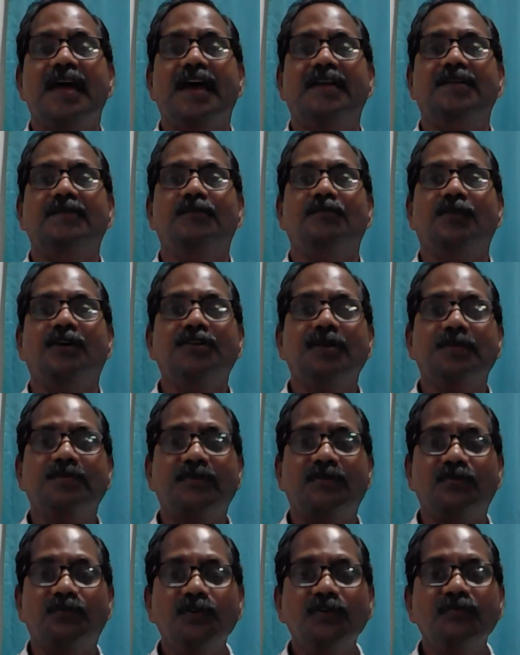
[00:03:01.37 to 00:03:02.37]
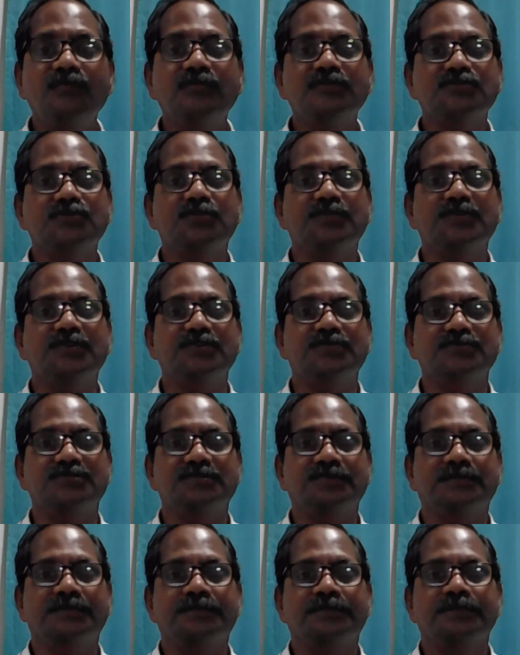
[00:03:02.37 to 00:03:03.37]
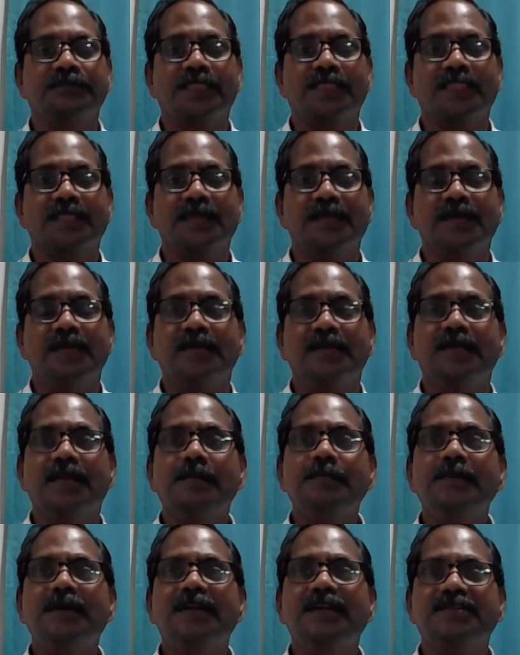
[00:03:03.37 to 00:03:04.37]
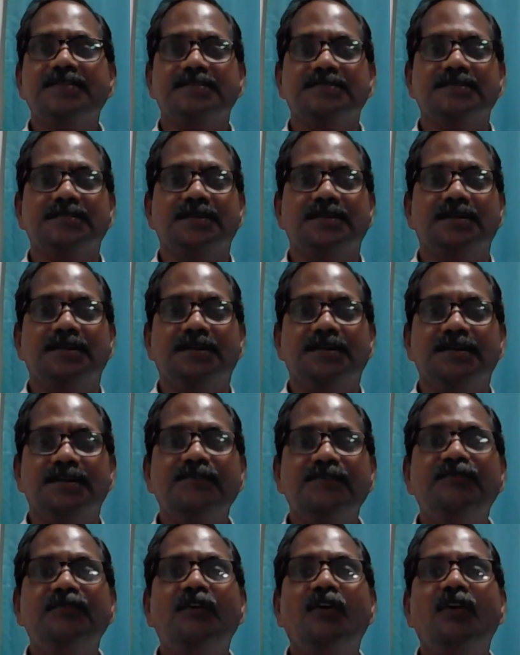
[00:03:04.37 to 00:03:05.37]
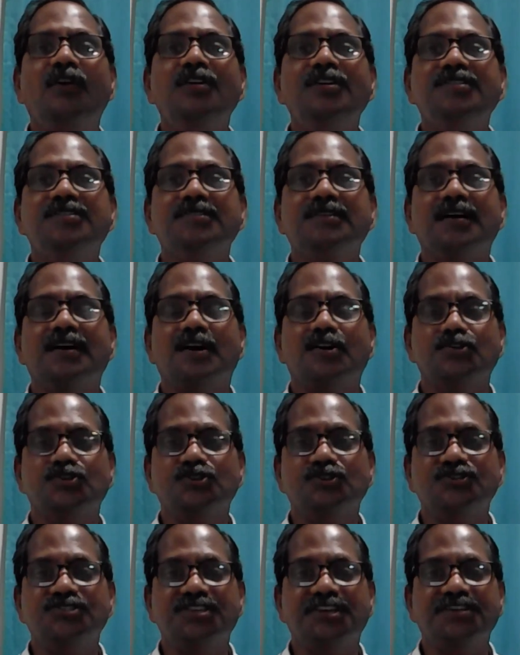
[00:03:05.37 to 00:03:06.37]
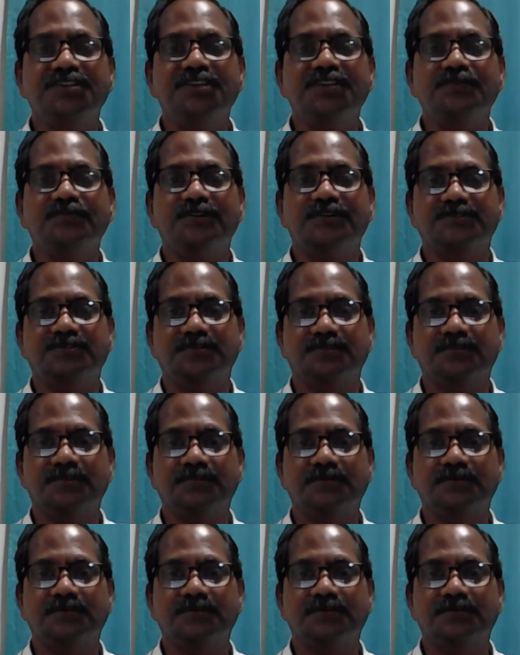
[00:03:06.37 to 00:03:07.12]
and what type of hole first to be used. Number eight, default associated works.